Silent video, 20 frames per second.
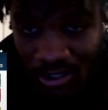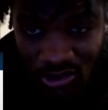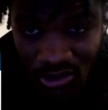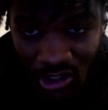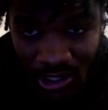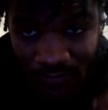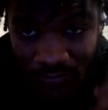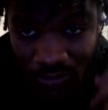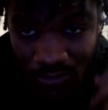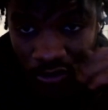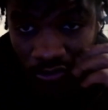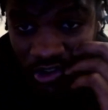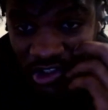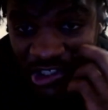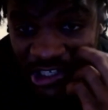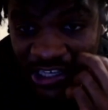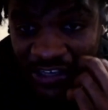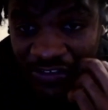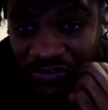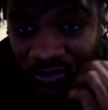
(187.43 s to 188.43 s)
So I'm gonna go
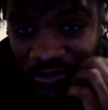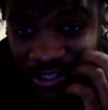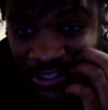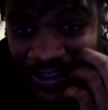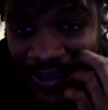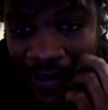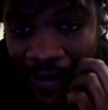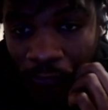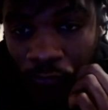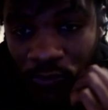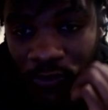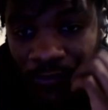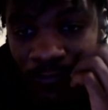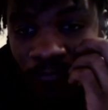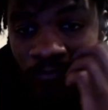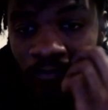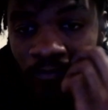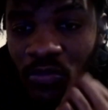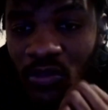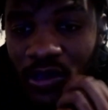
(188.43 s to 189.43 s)
Chiefs with that one.
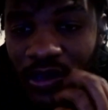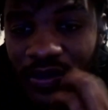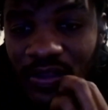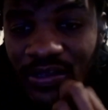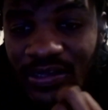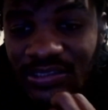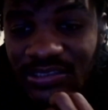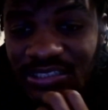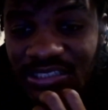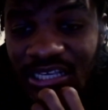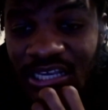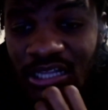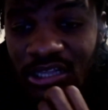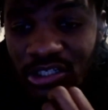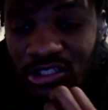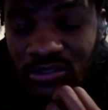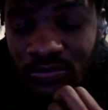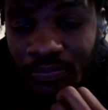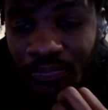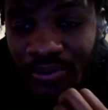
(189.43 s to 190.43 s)
And then
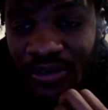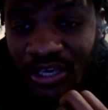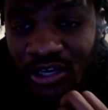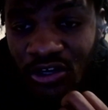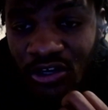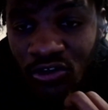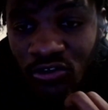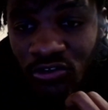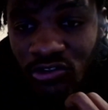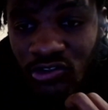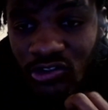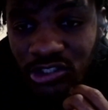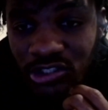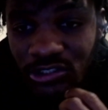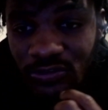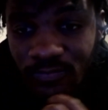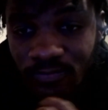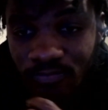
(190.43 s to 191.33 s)
Steelers, Bills.